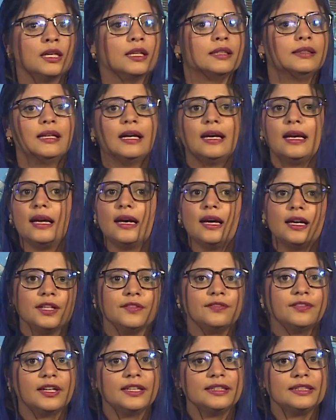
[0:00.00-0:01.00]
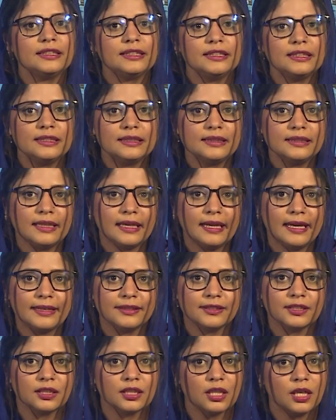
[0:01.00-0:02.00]
The RFID reader
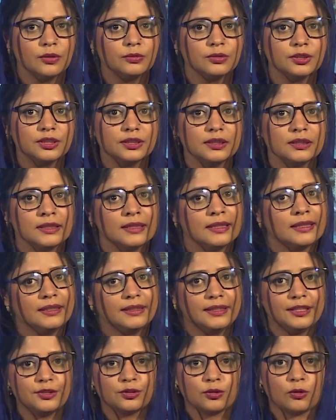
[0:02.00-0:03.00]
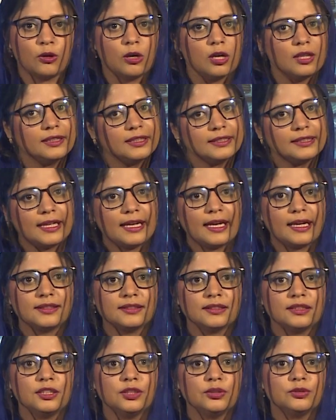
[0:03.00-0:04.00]
at the counter reads all the
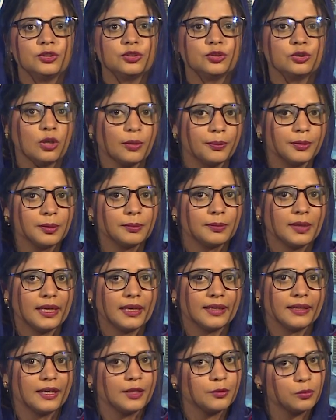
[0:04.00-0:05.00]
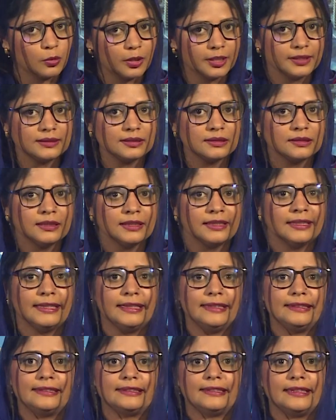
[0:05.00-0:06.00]
tags in your shopping bag at once,
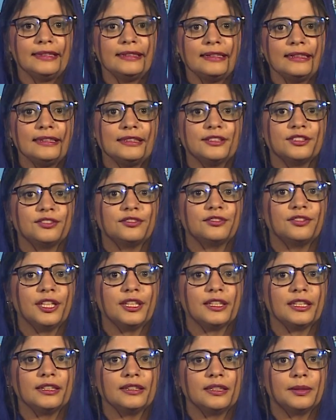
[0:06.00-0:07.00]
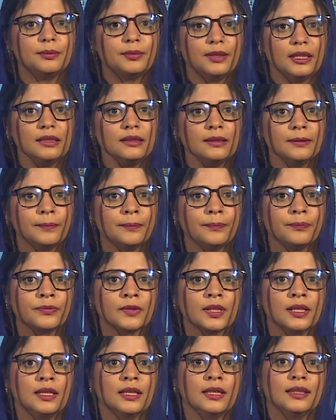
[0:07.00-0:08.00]
instantly generating the bill.
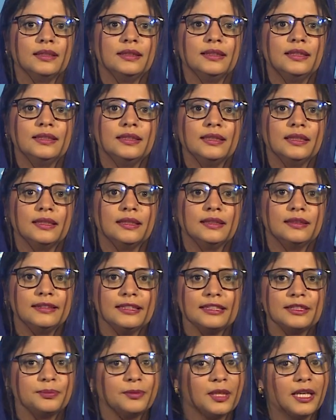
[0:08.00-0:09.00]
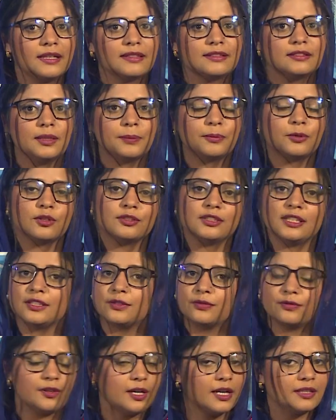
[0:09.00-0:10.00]
This makes the
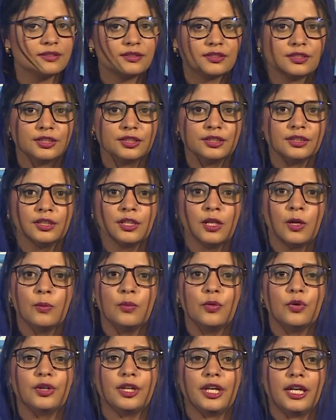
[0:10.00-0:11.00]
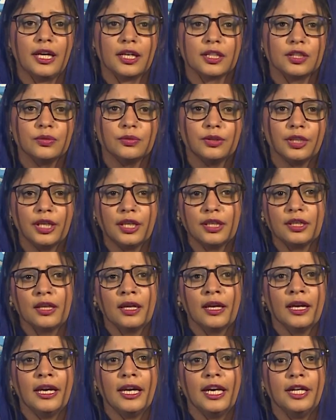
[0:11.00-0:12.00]
process faster, more accurate
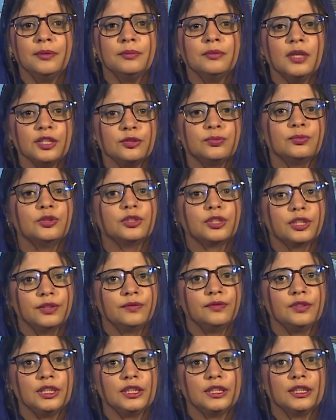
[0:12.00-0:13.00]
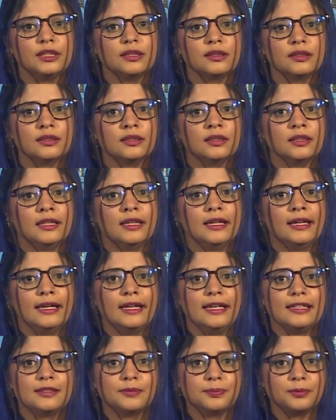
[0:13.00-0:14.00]
and much more convenient,
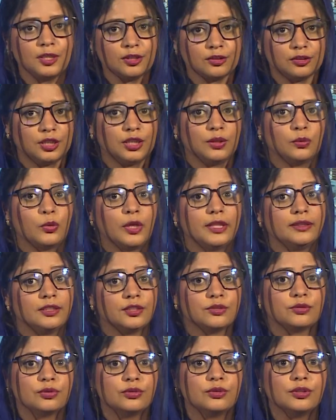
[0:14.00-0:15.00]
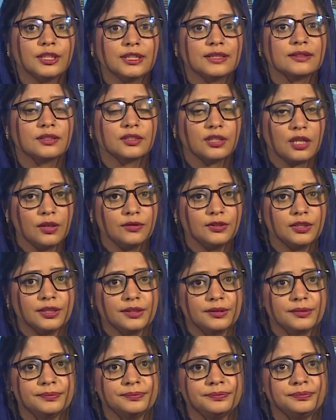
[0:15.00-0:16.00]
especially when the store is crowded.